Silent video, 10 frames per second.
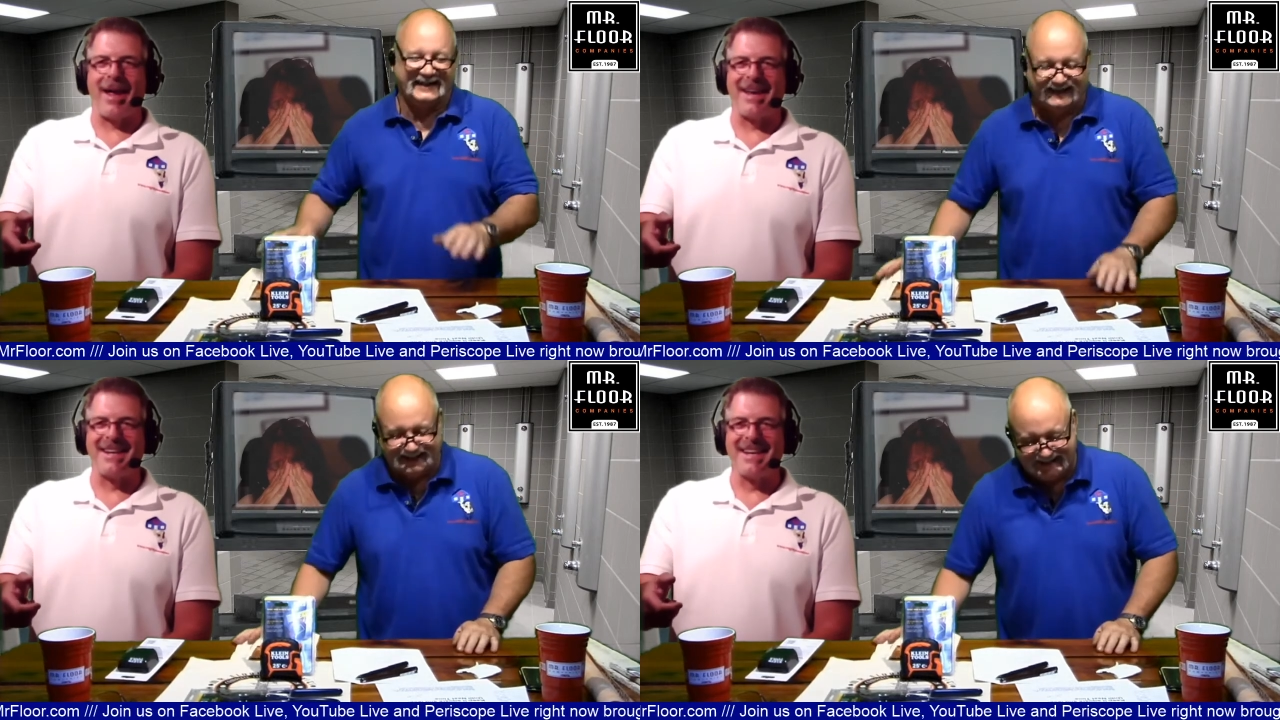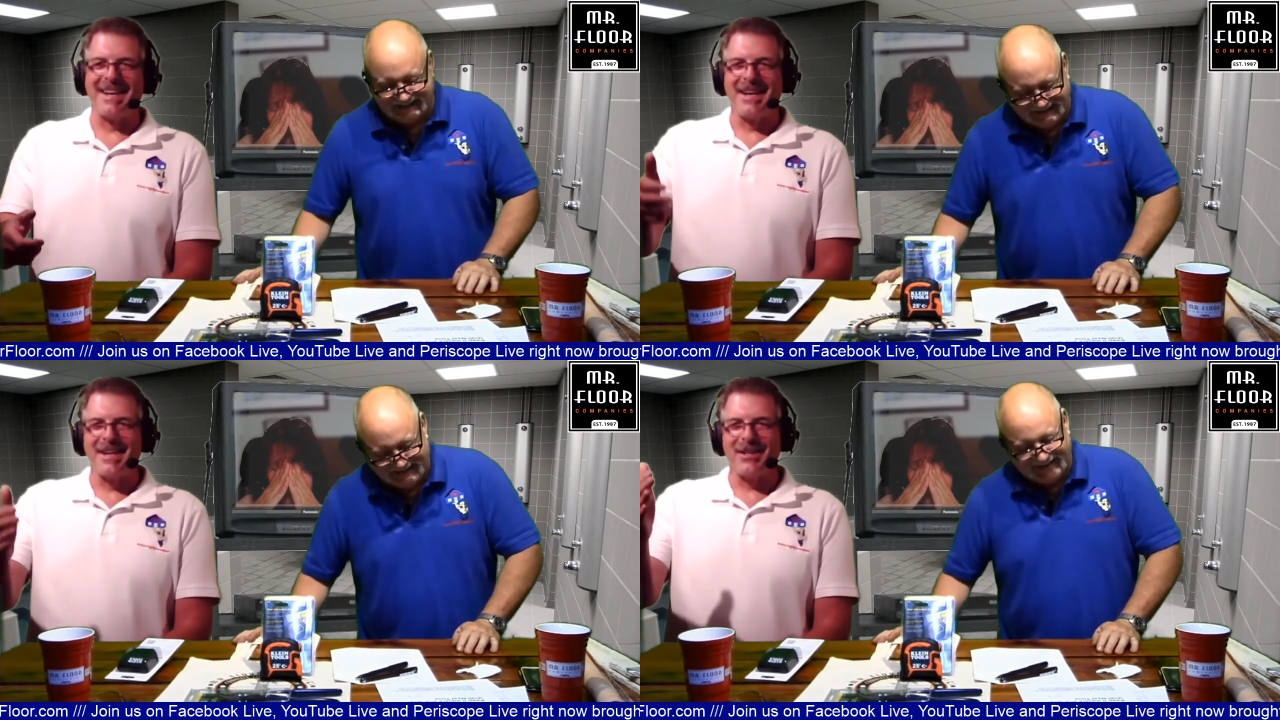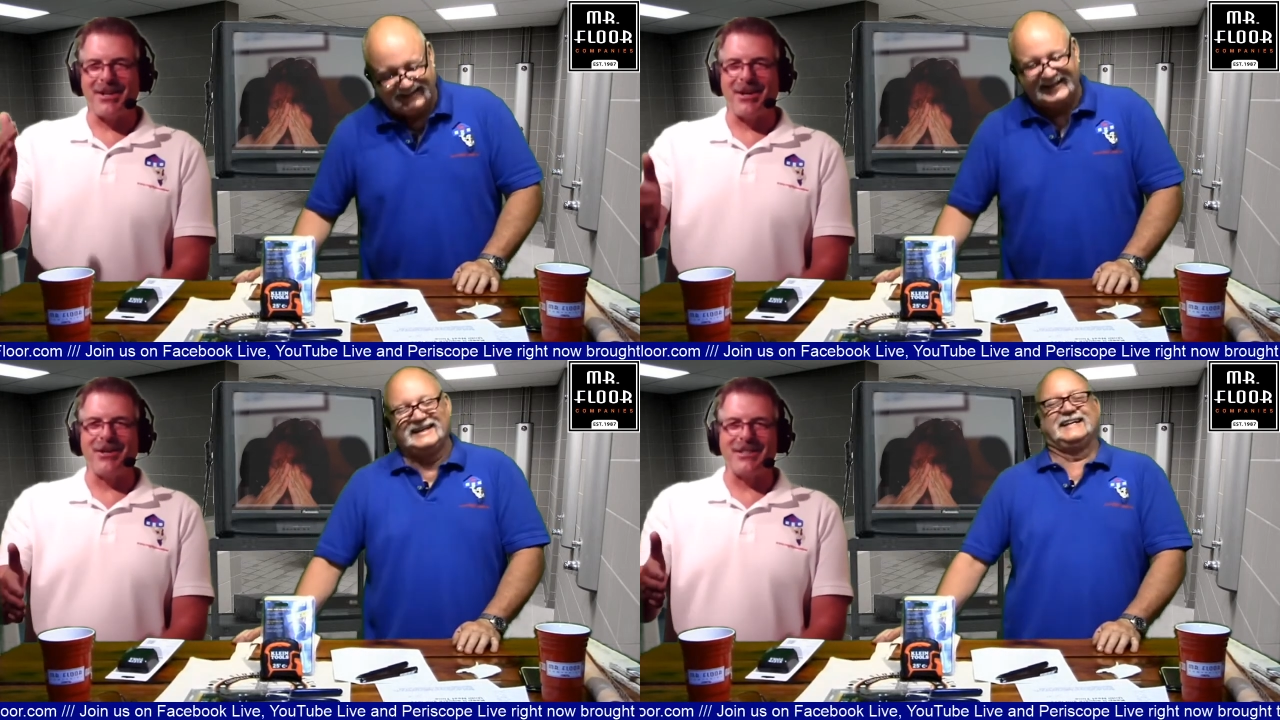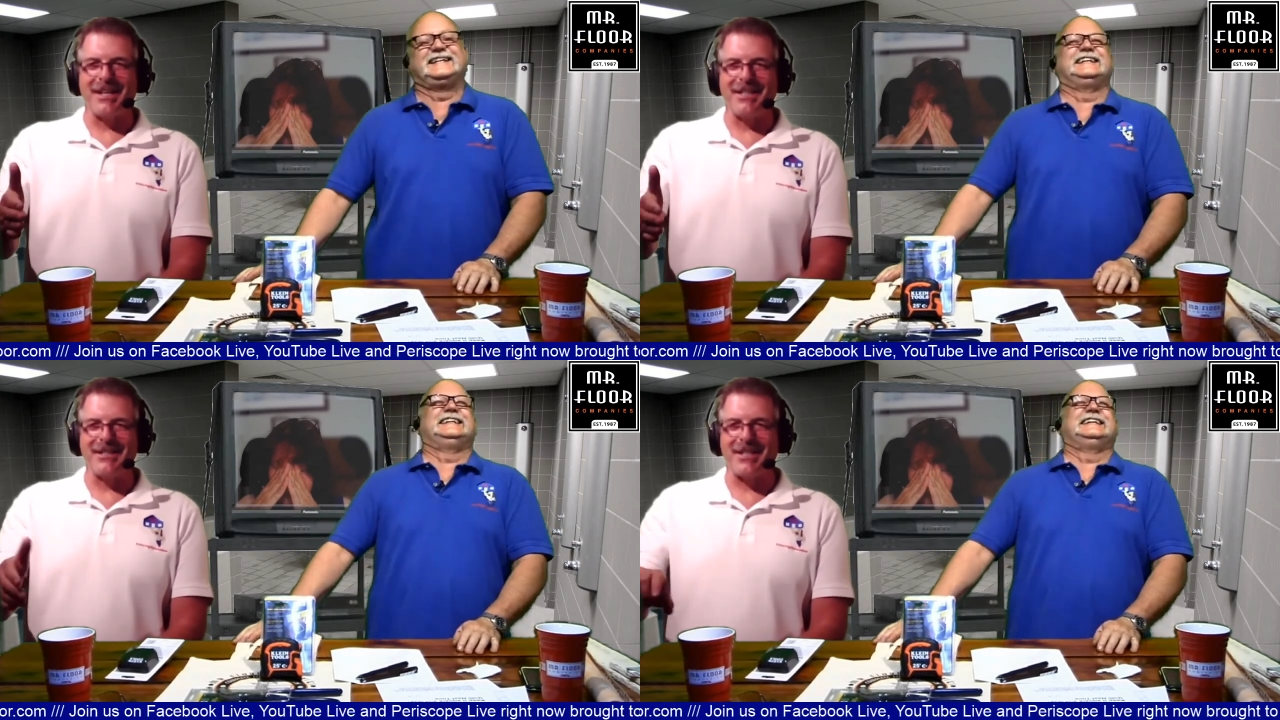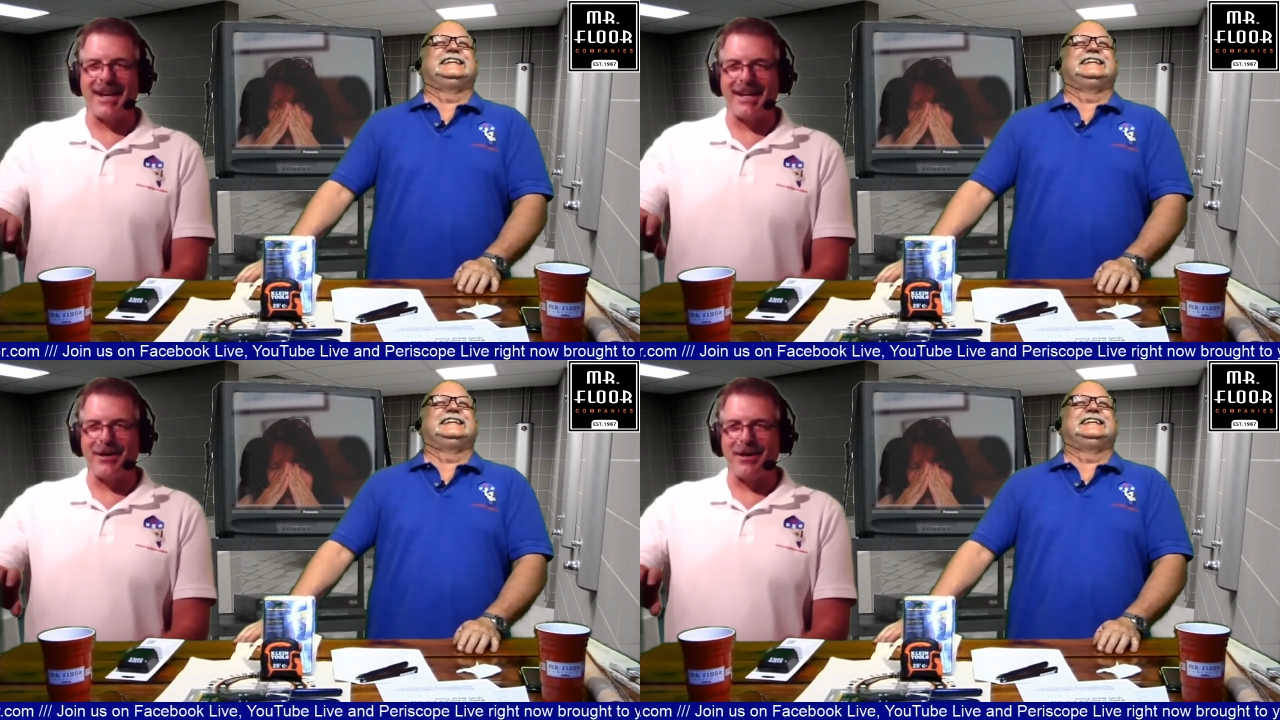Speaker 1: way, the cutter's on this
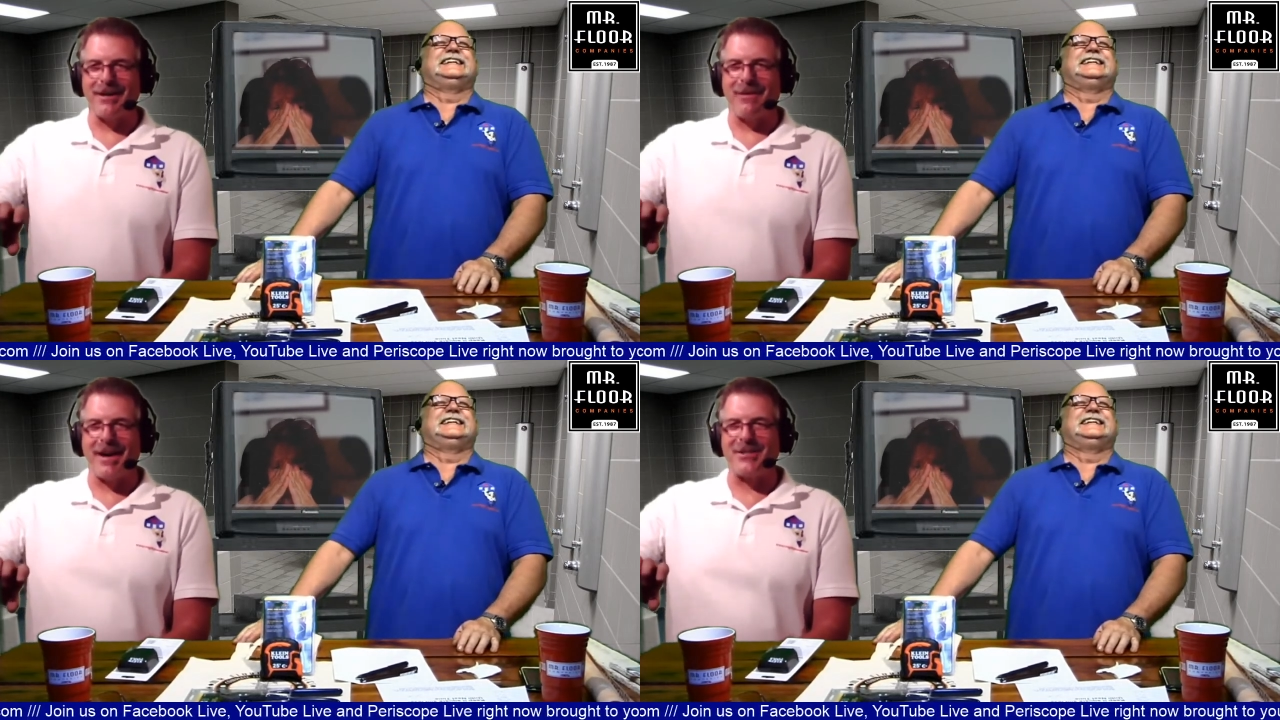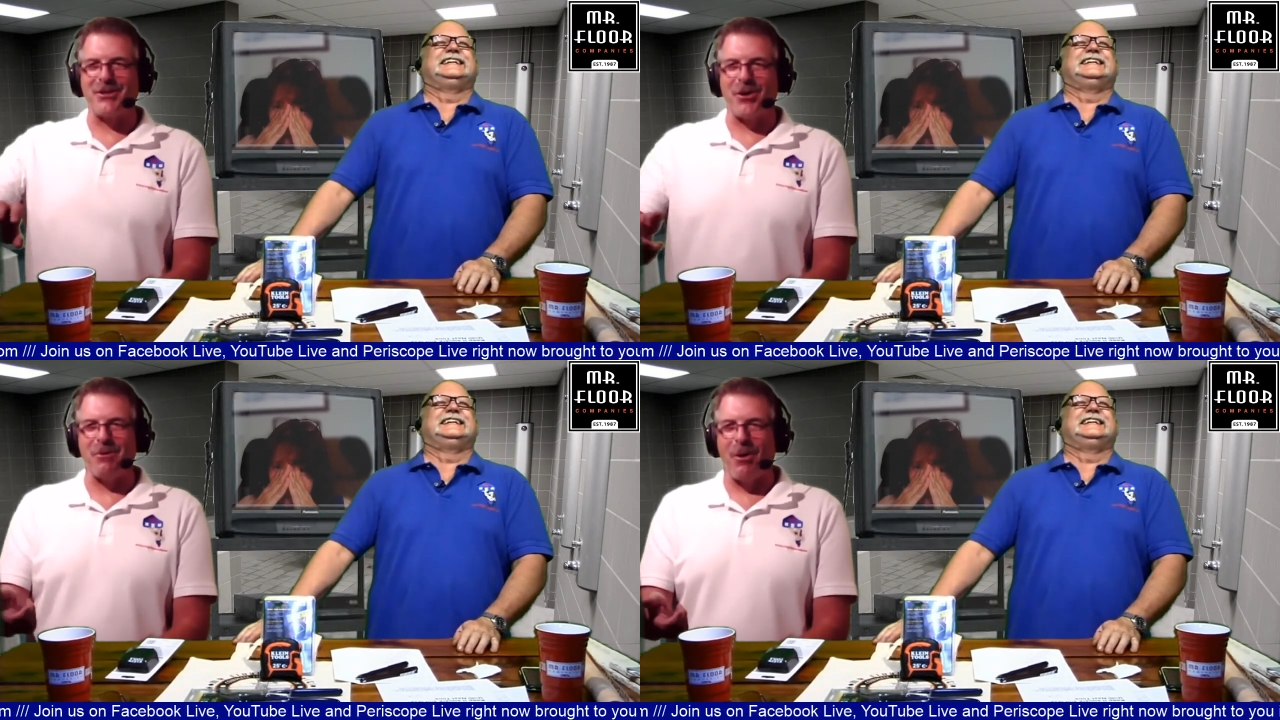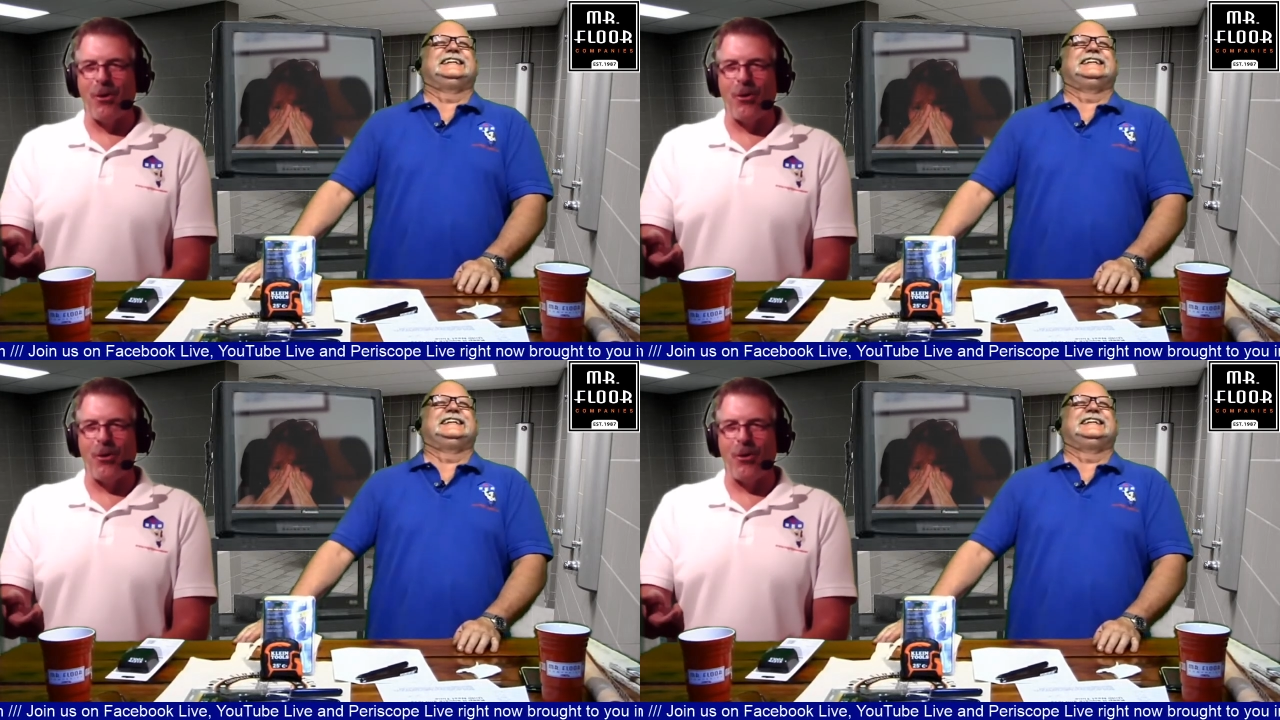side. If I turn them